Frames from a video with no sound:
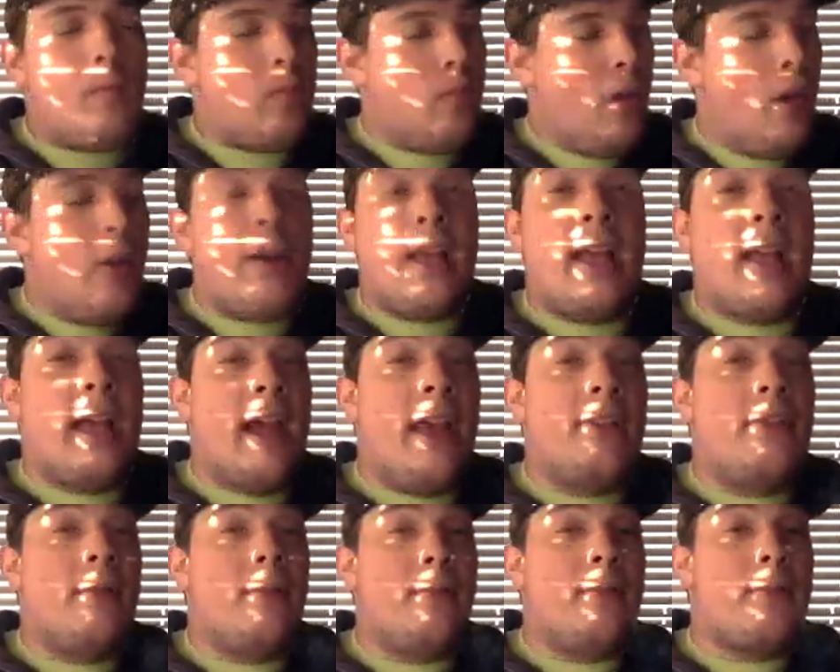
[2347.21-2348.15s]
Okay,
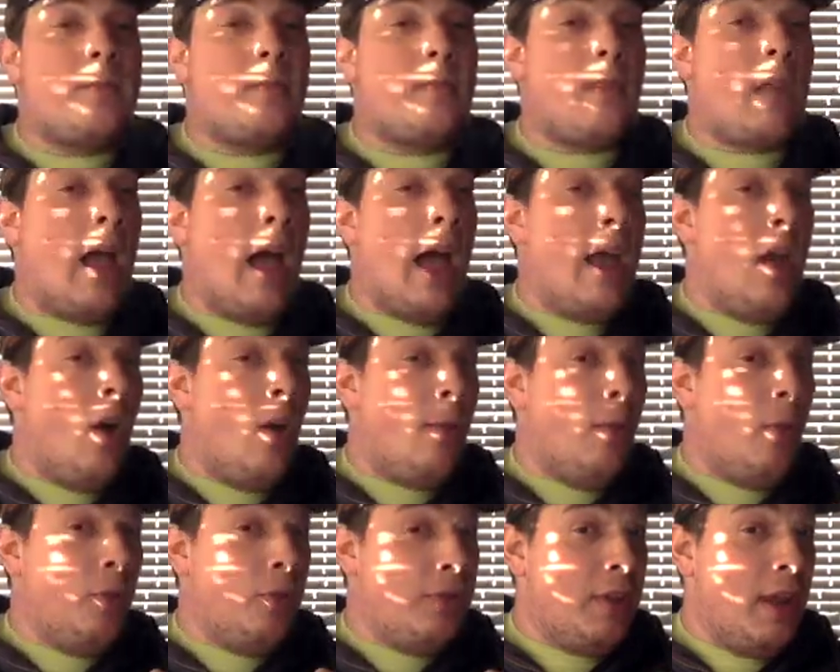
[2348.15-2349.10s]
guys. I
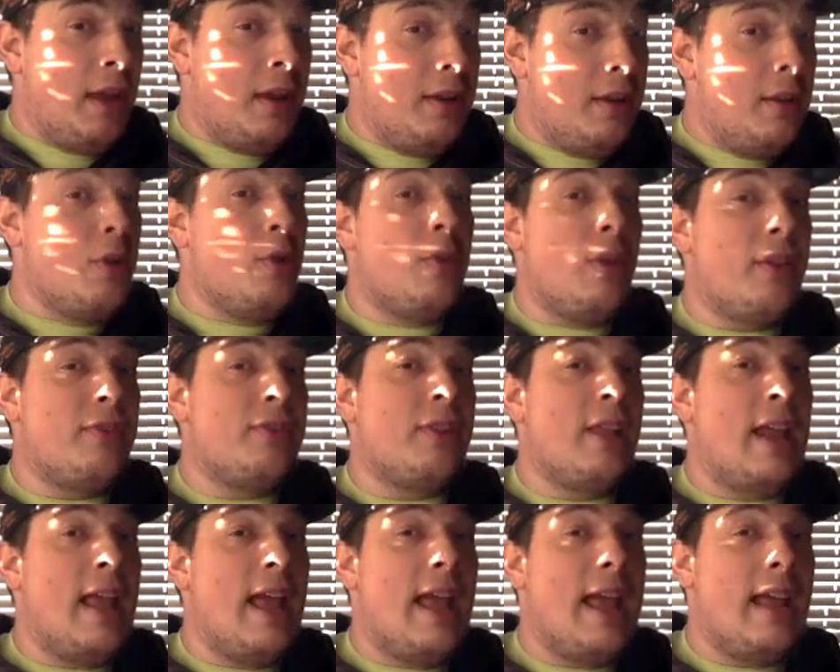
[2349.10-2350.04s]
almost didn't do this
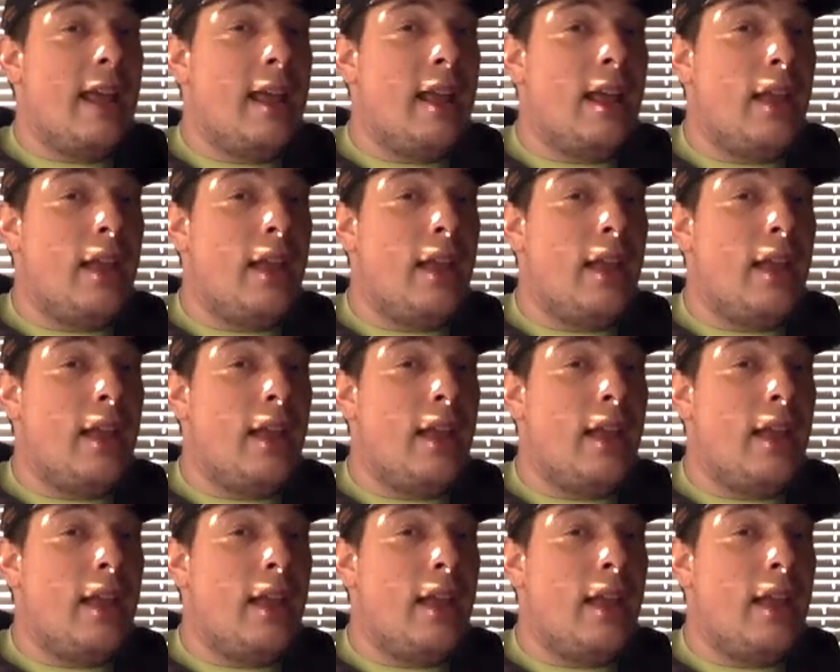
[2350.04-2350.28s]
today,